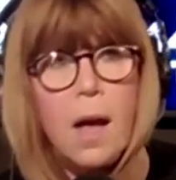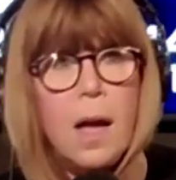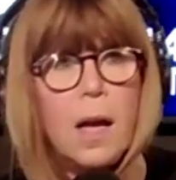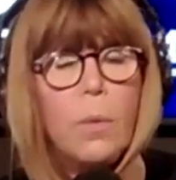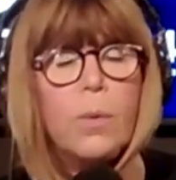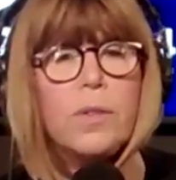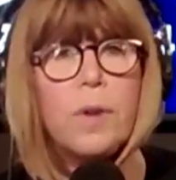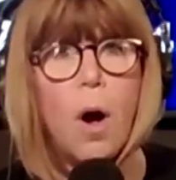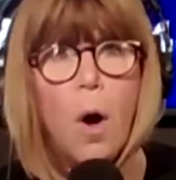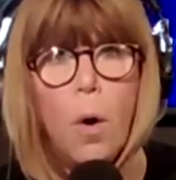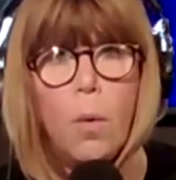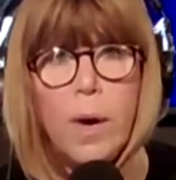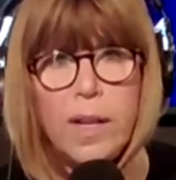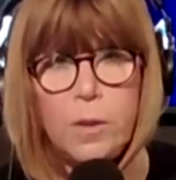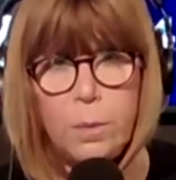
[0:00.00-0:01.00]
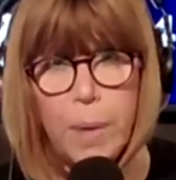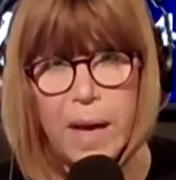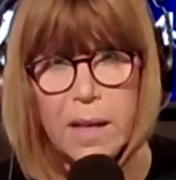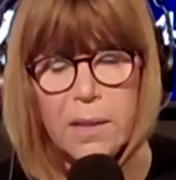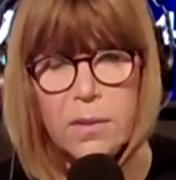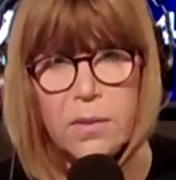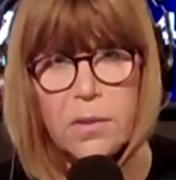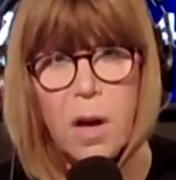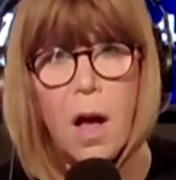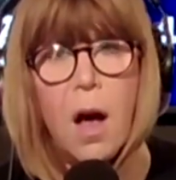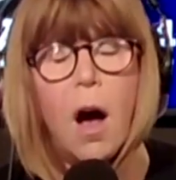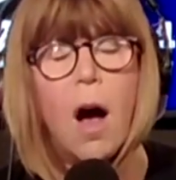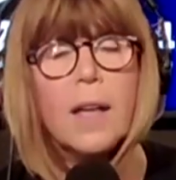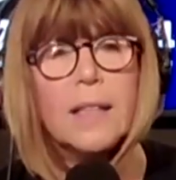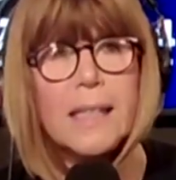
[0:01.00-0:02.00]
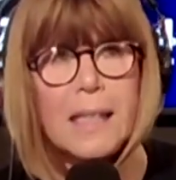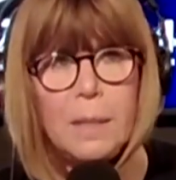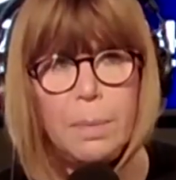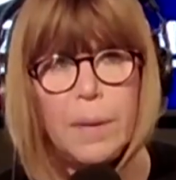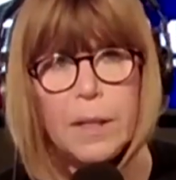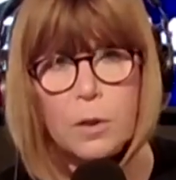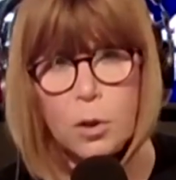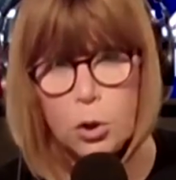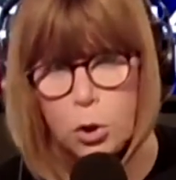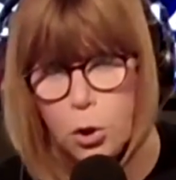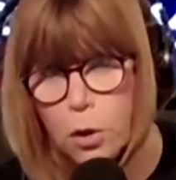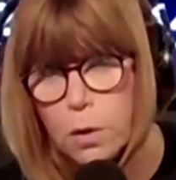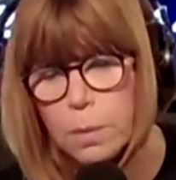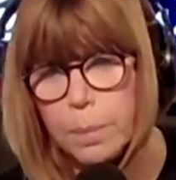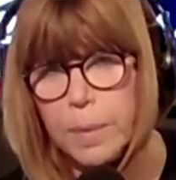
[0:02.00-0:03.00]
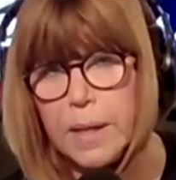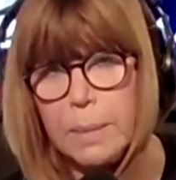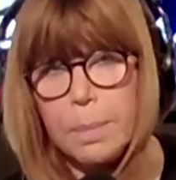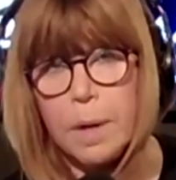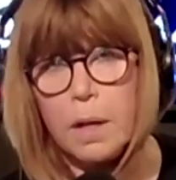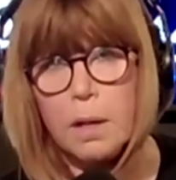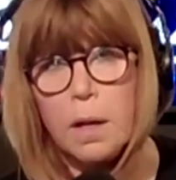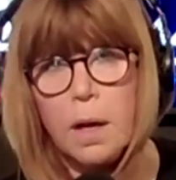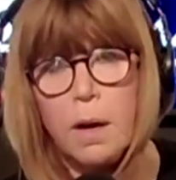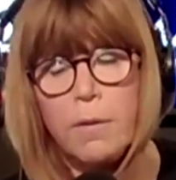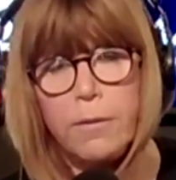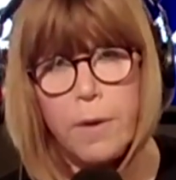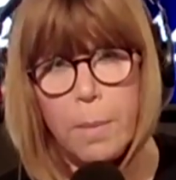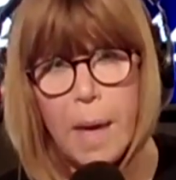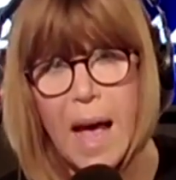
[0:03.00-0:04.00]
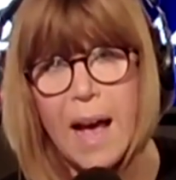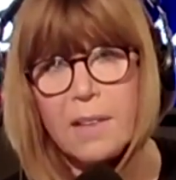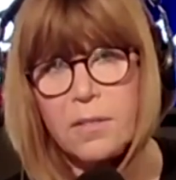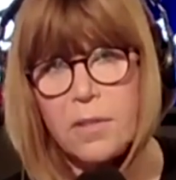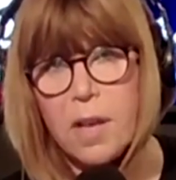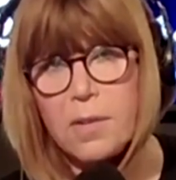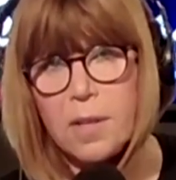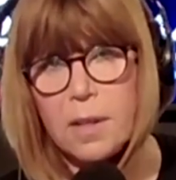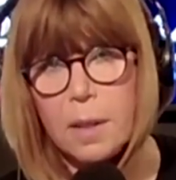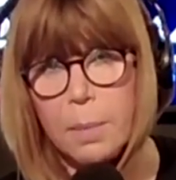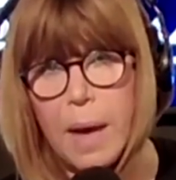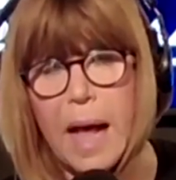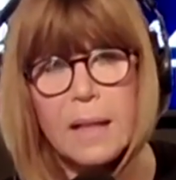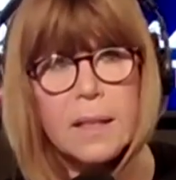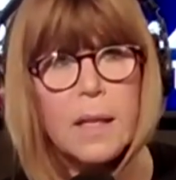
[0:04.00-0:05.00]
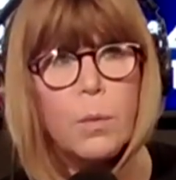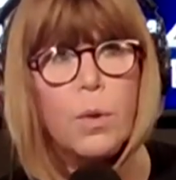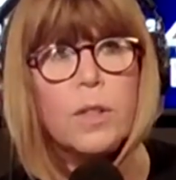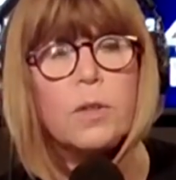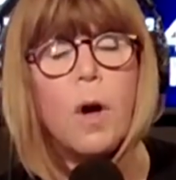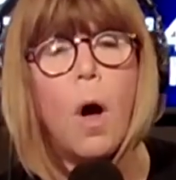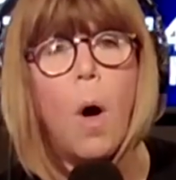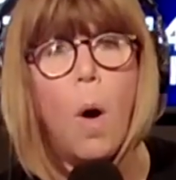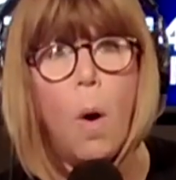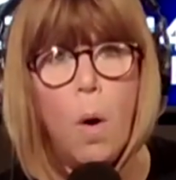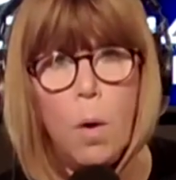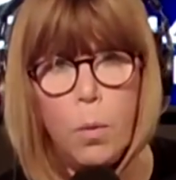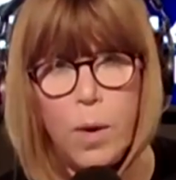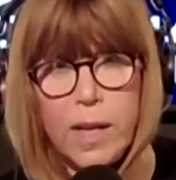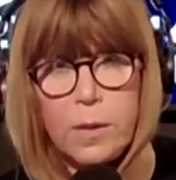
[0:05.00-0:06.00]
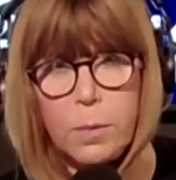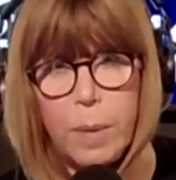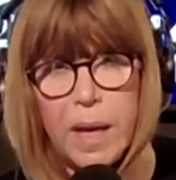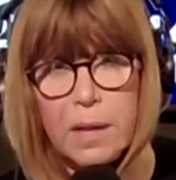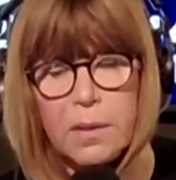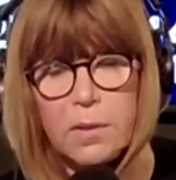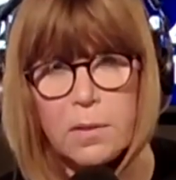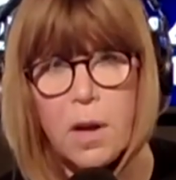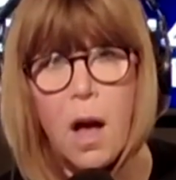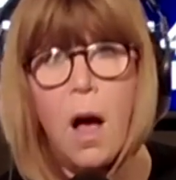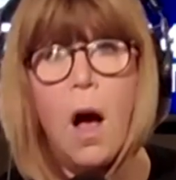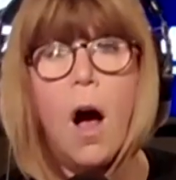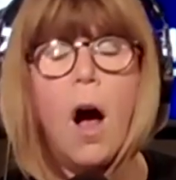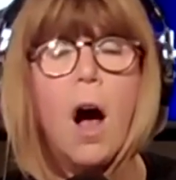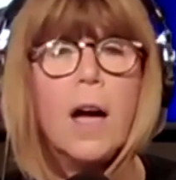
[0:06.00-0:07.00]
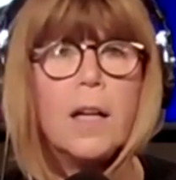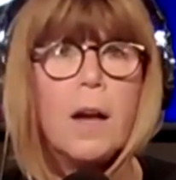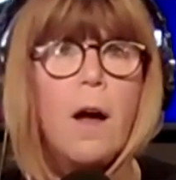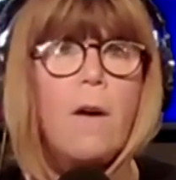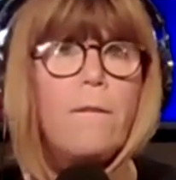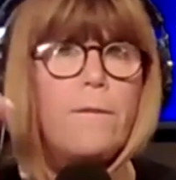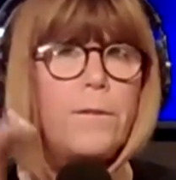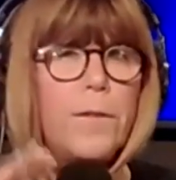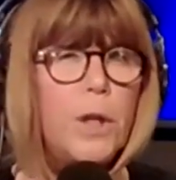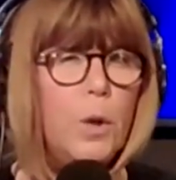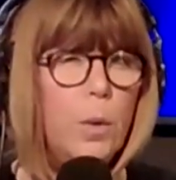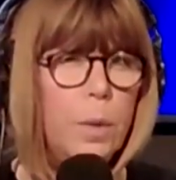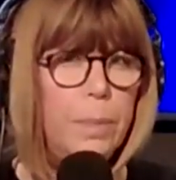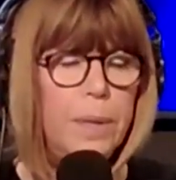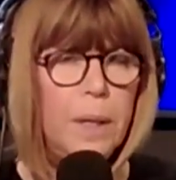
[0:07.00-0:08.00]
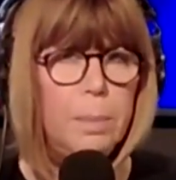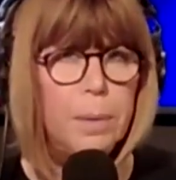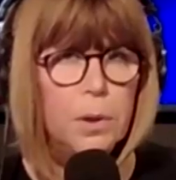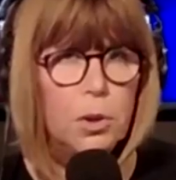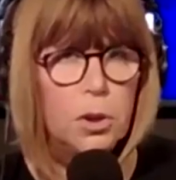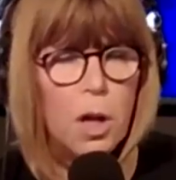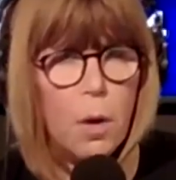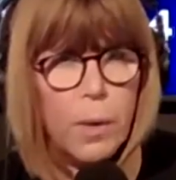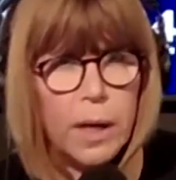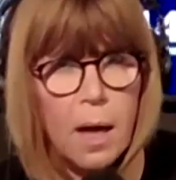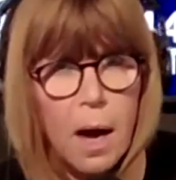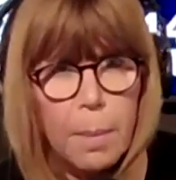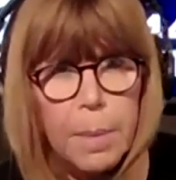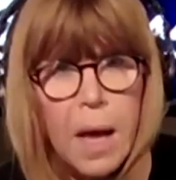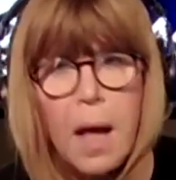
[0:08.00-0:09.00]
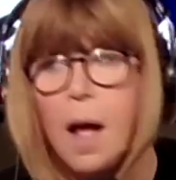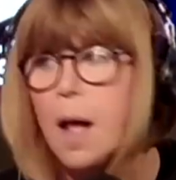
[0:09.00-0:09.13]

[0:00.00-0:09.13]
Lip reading: It was always based on keeping certain people from accessing the ballot. It was always based on fewer people showing up.